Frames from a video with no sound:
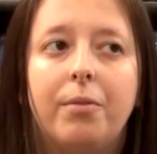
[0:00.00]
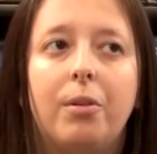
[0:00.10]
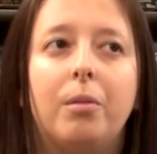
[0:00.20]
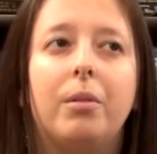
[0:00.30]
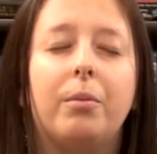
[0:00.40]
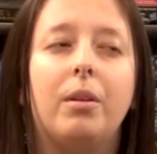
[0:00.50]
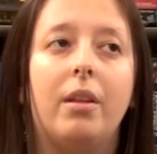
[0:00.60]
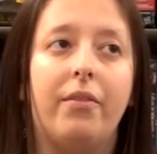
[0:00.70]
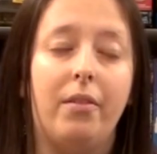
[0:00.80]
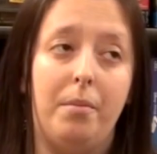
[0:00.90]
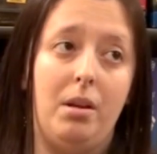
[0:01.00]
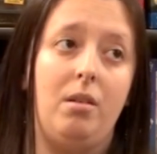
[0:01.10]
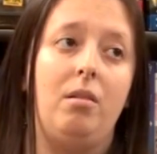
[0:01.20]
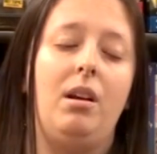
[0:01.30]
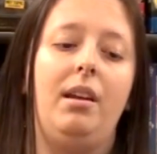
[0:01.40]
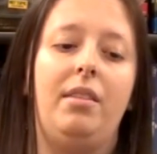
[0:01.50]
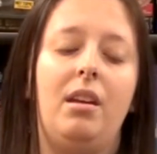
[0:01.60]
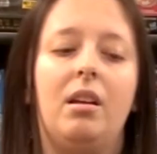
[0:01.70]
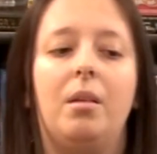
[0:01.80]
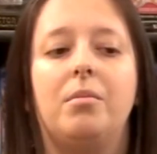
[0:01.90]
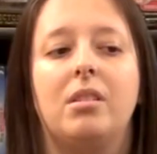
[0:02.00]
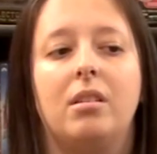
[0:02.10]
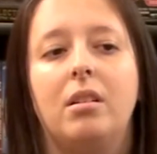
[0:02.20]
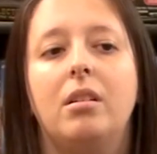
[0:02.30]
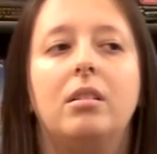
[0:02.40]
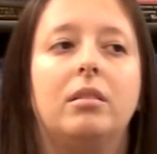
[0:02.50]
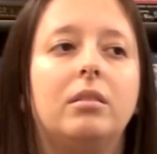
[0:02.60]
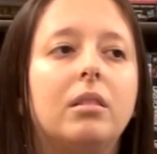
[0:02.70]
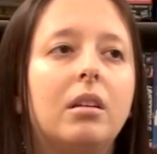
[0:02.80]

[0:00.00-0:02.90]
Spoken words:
forward with FML, I think I'm just gonna